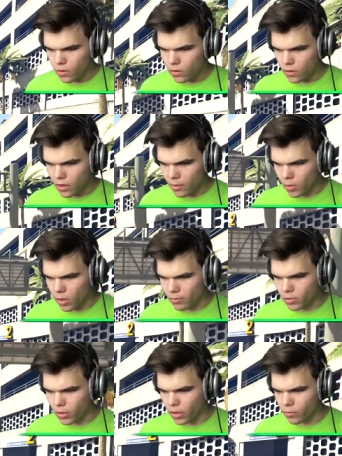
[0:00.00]
Okay. I'm,
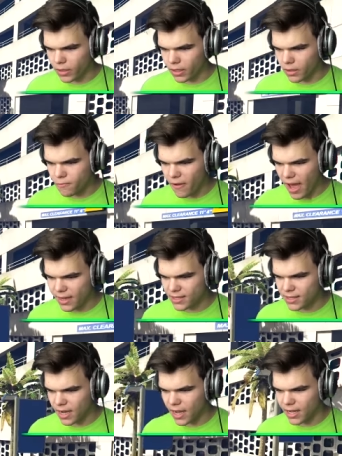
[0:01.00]
I'm going really
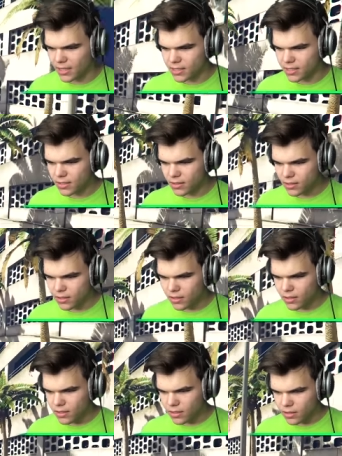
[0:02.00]
fast, guys.
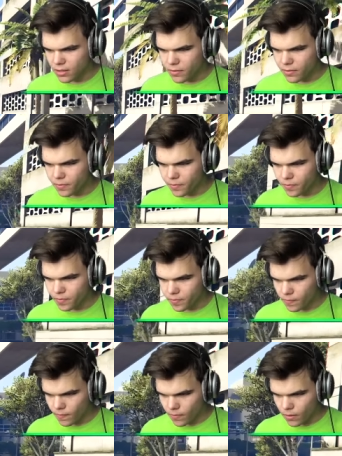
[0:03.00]
Making my way down the
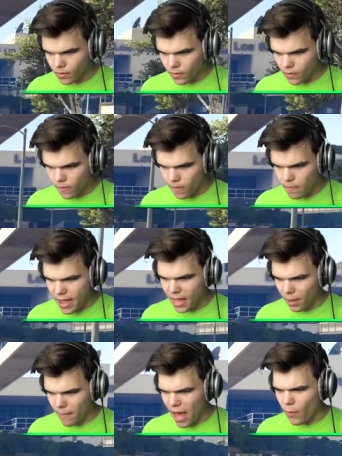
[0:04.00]
airstrip.
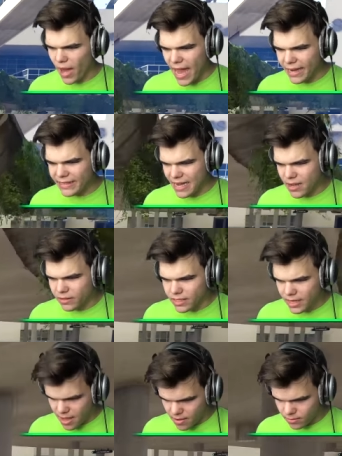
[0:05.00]
Making my way downtown.
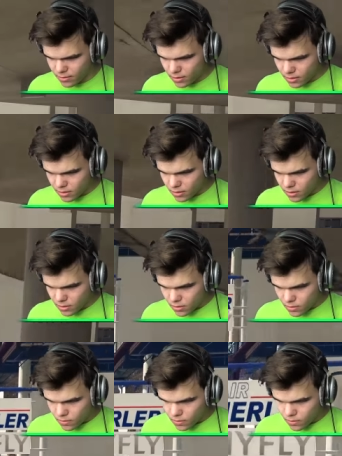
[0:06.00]
Oh,
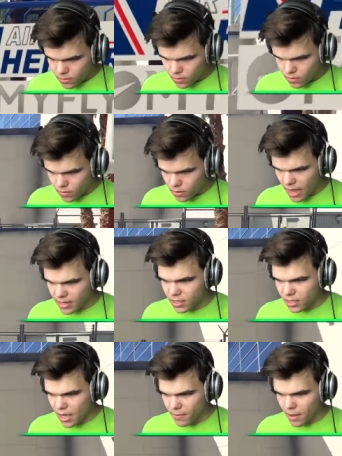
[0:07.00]
Riding fast.
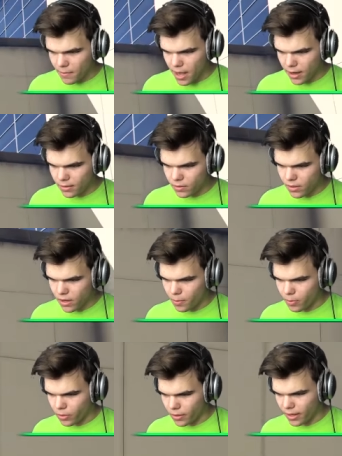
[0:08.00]
Actually, I'm, I'm heading to the
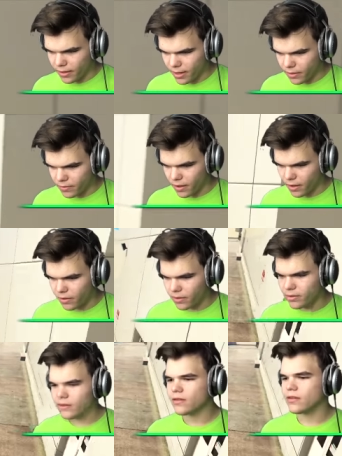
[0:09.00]
airport, not
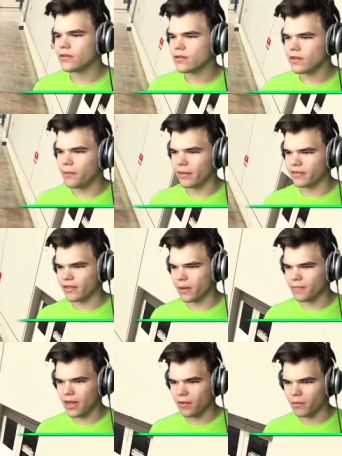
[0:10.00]
downtown. I messed up
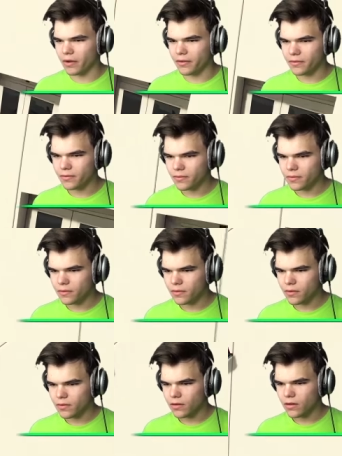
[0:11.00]
supposed that one. to do a wheelie,
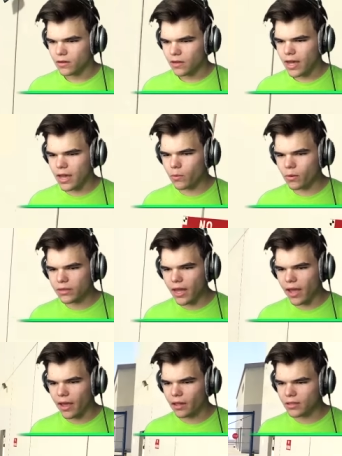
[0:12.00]
Josh. Hello. Hey, what the
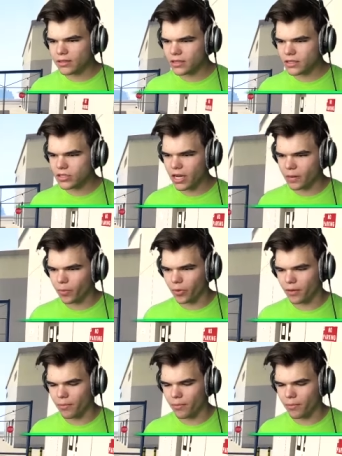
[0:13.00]
hell is this checkpoint